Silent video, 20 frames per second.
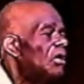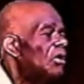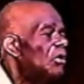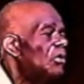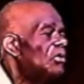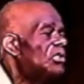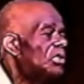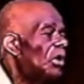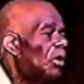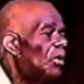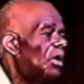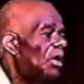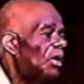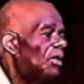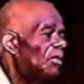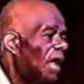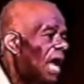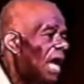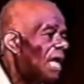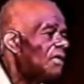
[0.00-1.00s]
who stole a
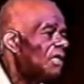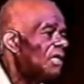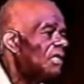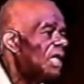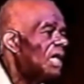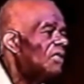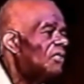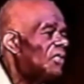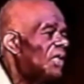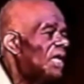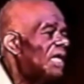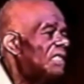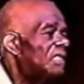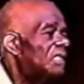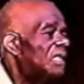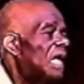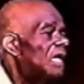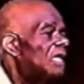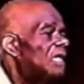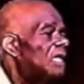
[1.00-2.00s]
lot that they think is
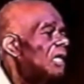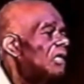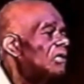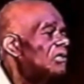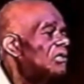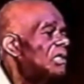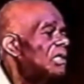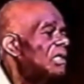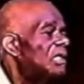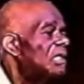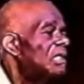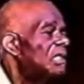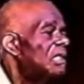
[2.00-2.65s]
their culture,